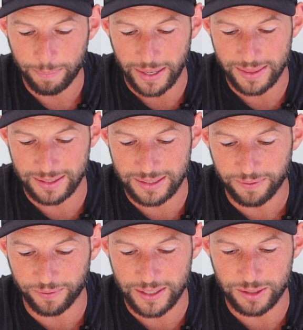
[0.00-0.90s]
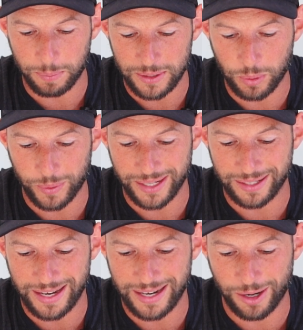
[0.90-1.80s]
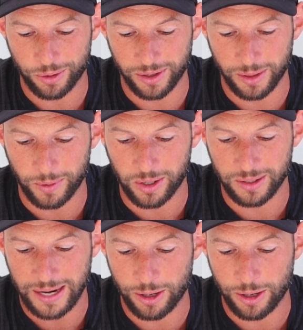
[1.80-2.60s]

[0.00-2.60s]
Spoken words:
But the difference between algorithm on,